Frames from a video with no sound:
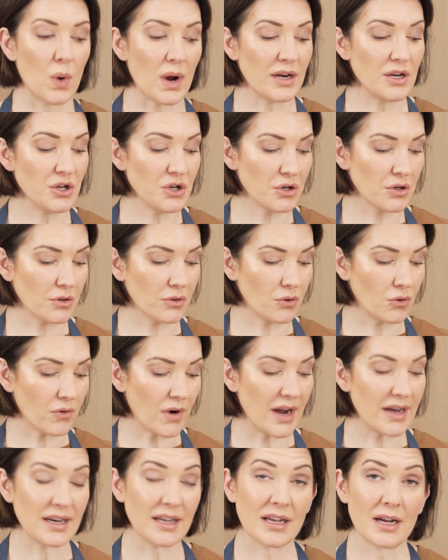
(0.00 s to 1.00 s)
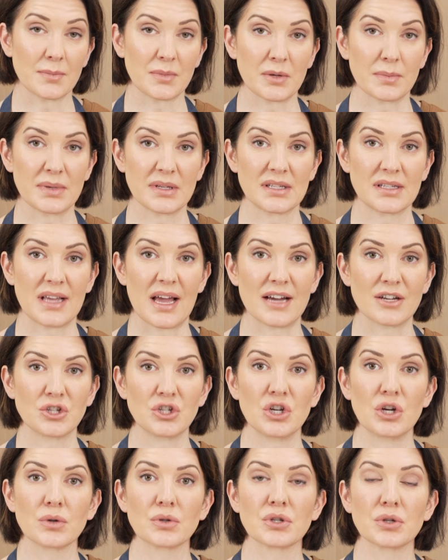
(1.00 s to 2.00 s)
when you're grinding up the
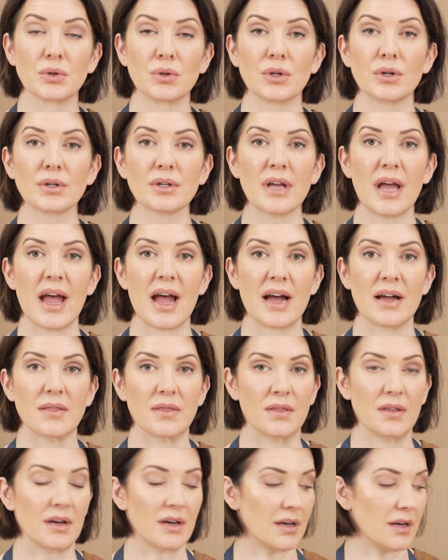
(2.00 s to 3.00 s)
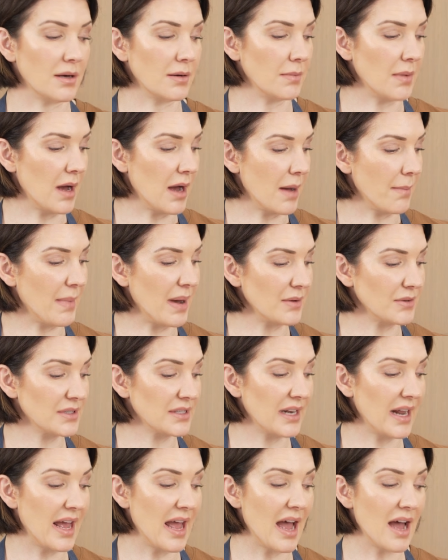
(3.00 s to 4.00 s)
pistachios, look at the amounts
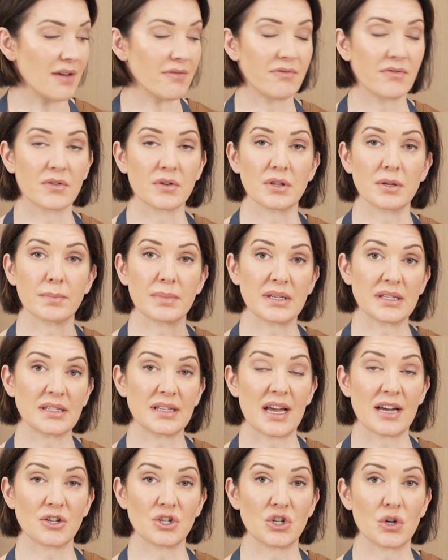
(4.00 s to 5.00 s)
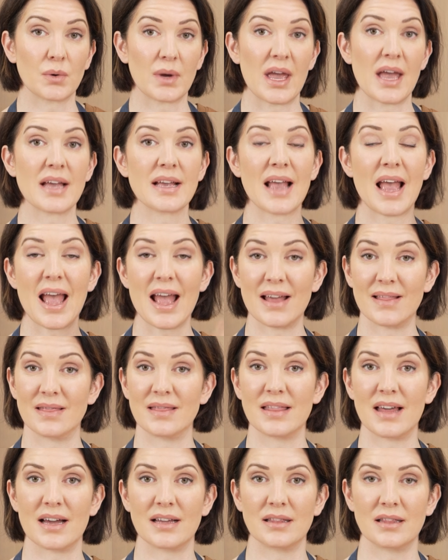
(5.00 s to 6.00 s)
that I have for the pistachio cake
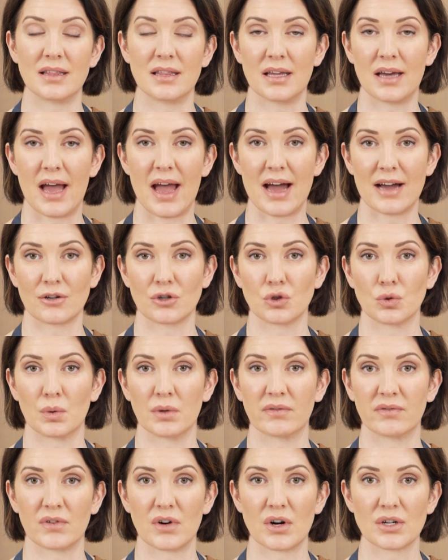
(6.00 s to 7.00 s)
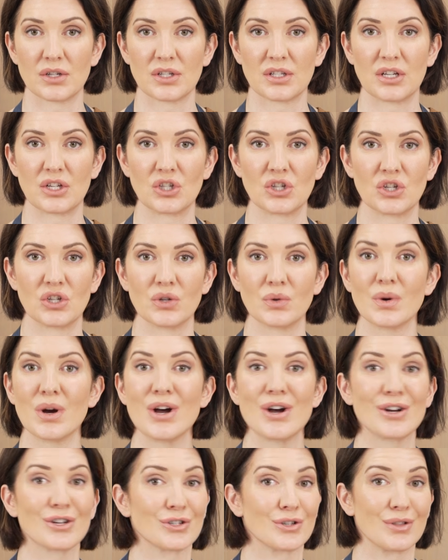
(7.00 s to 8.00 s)
and then the actual frosting too.
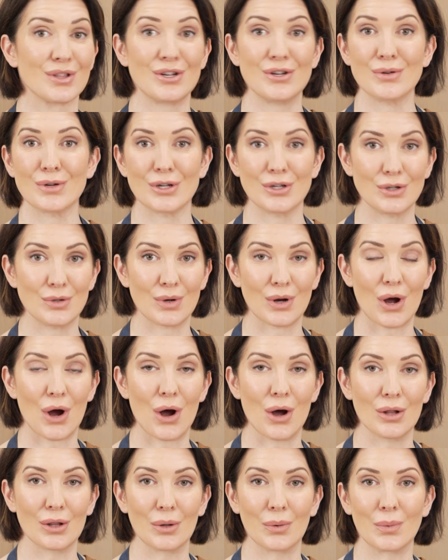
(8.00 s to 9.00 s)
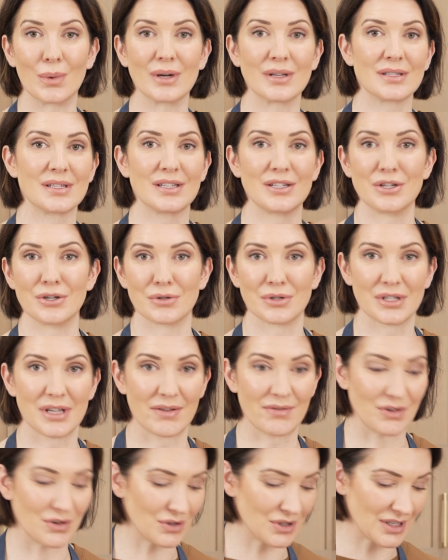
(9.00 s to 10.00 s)
So then you can do it all at once and you're
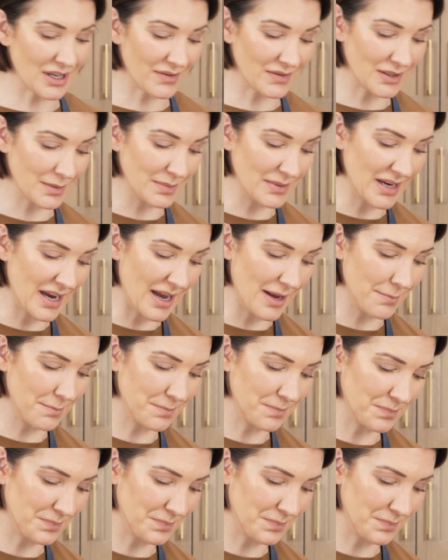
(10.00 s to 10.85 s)
saving yourself some time.